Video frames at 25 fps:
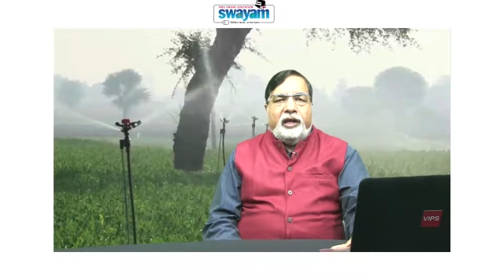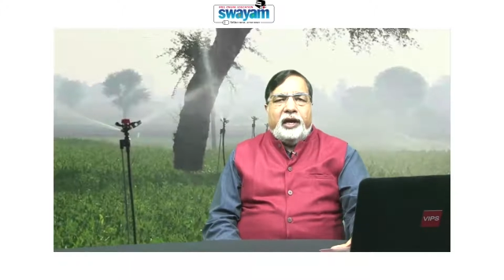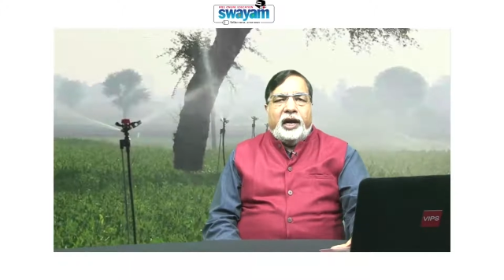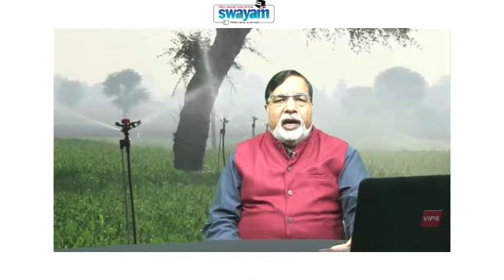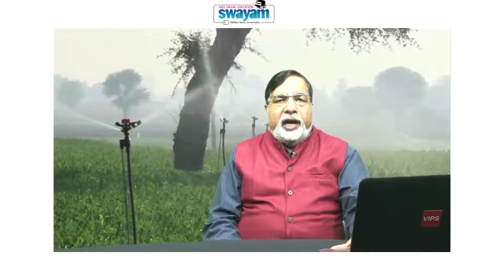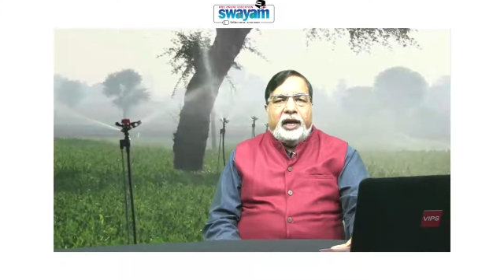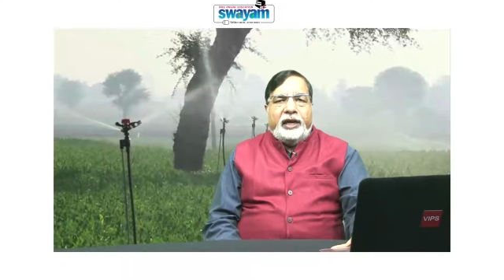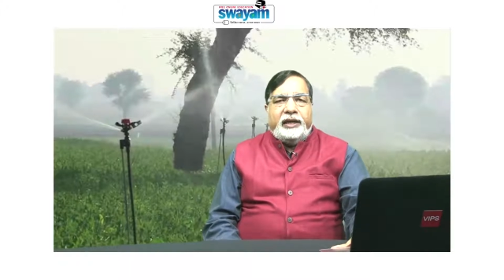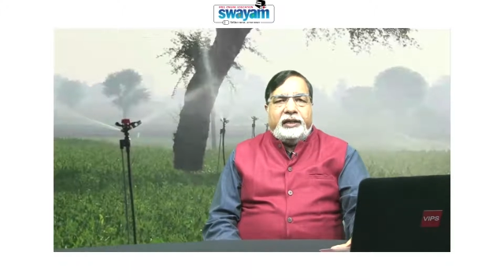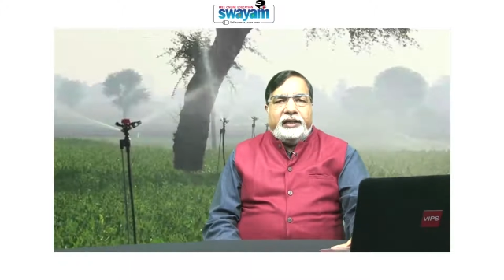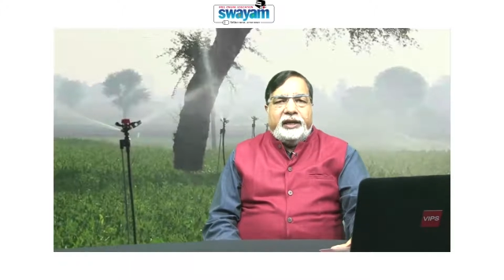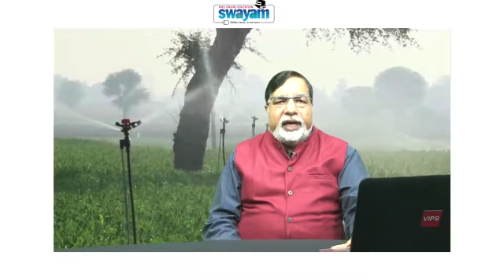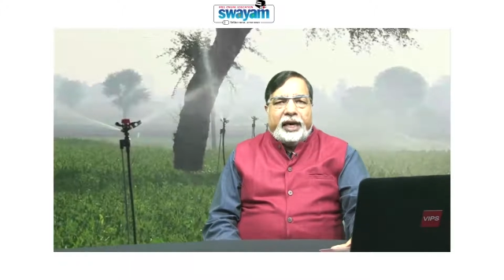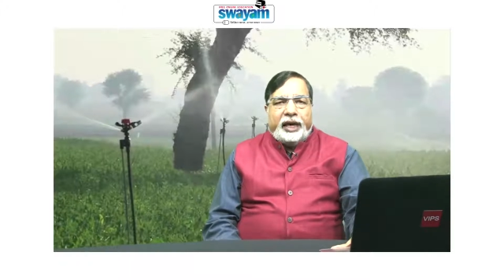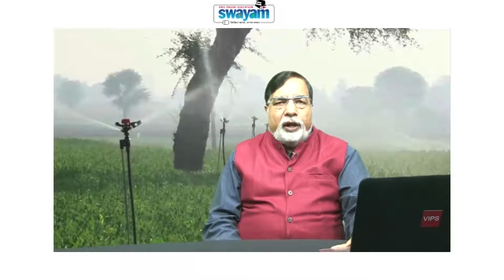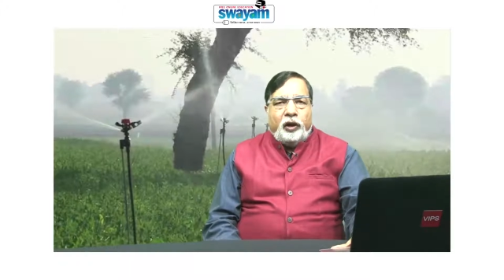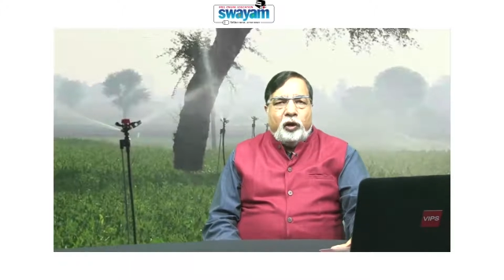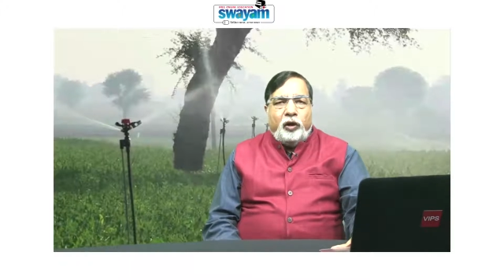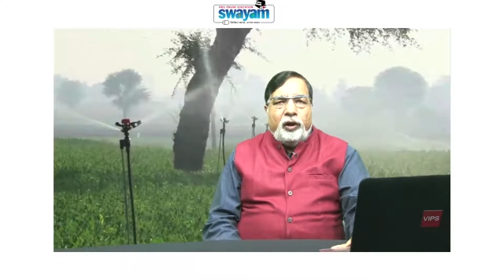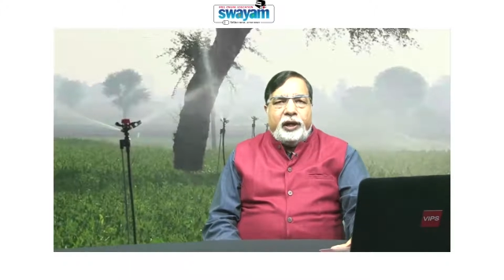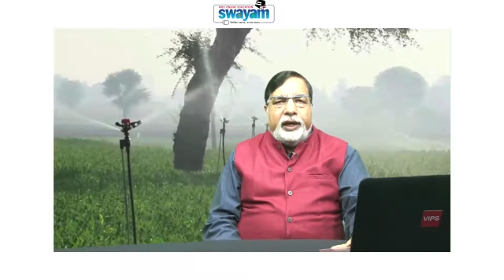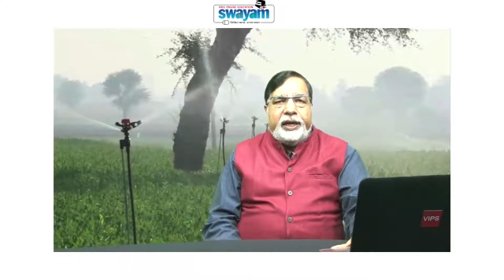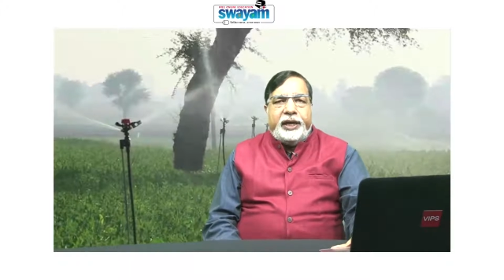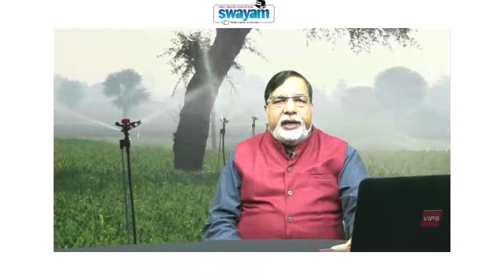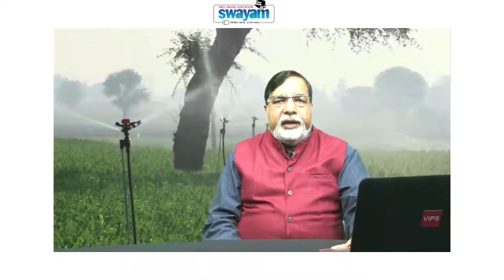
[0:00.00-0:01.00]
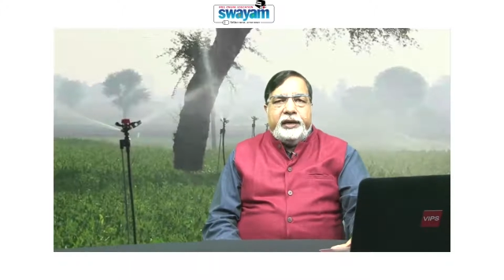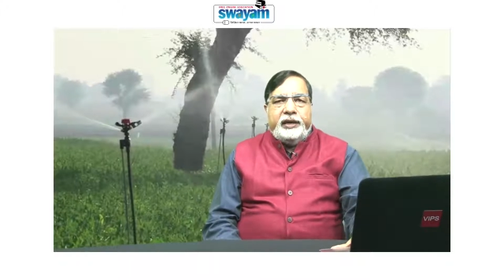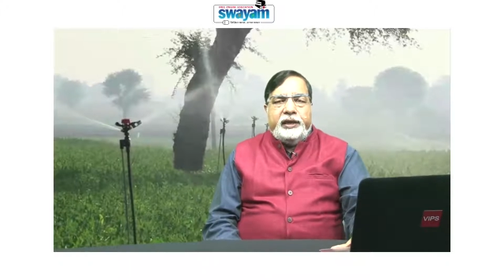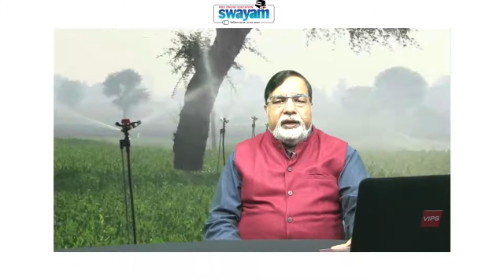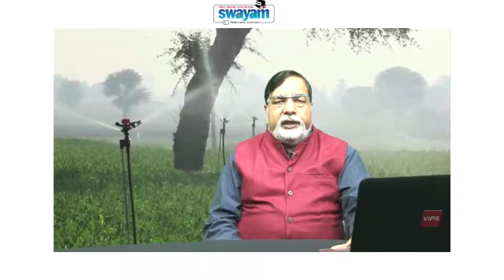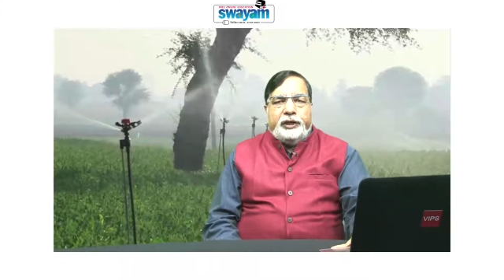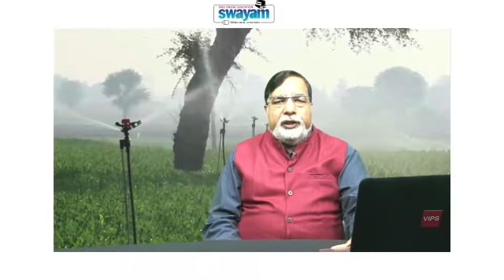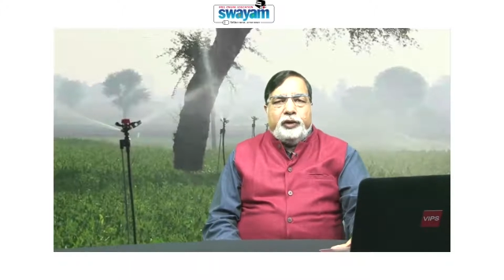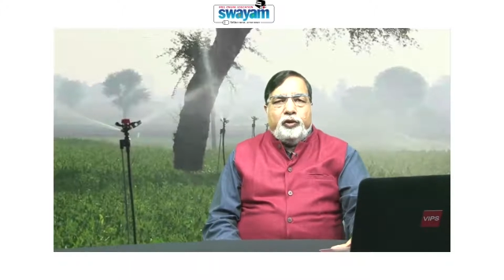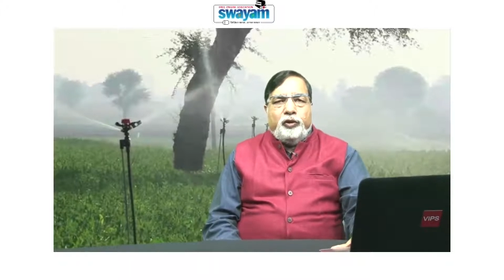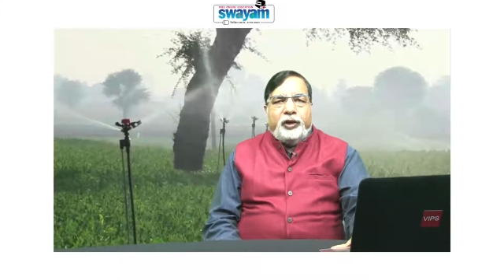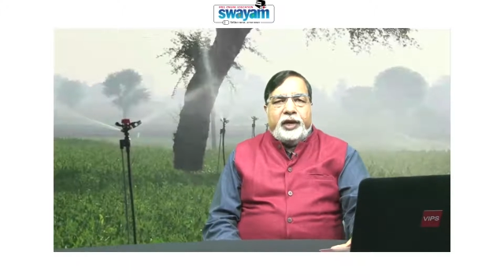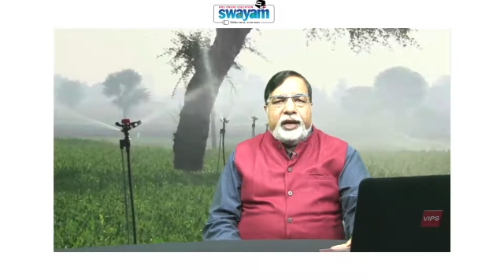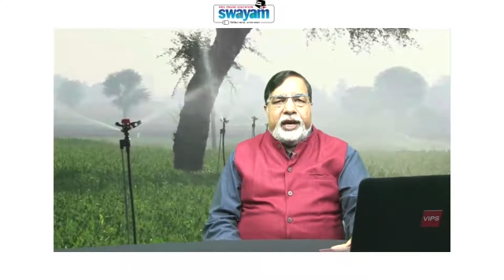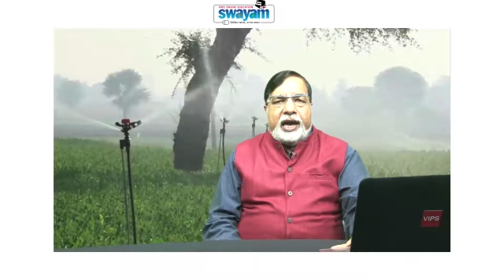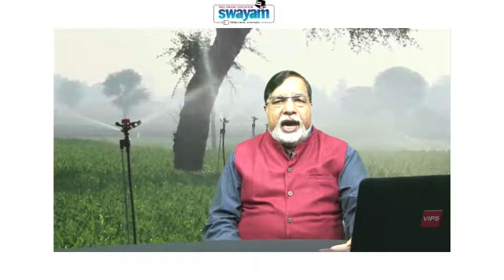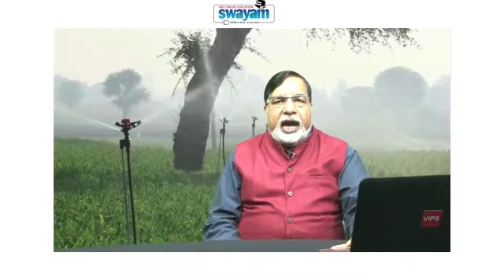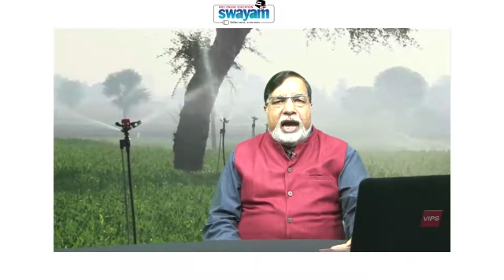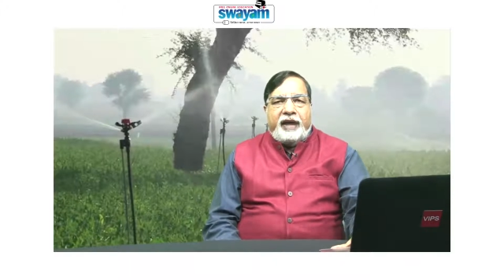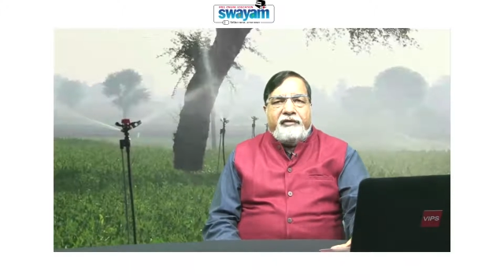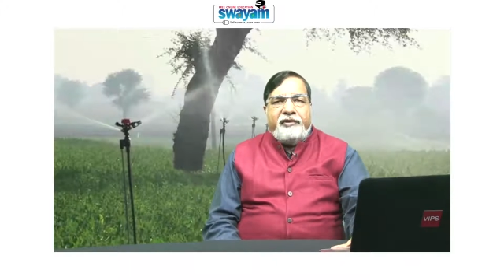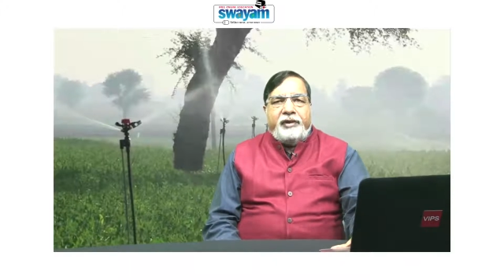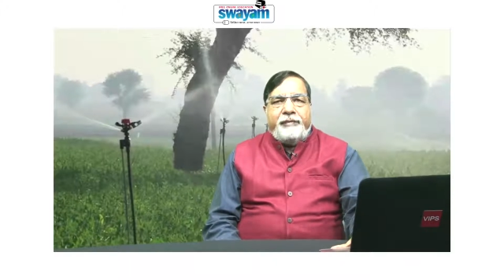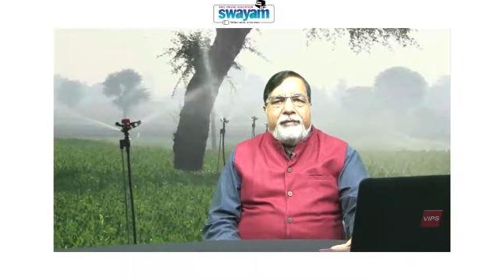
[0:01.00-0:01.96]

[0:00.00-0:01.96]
and then only you can have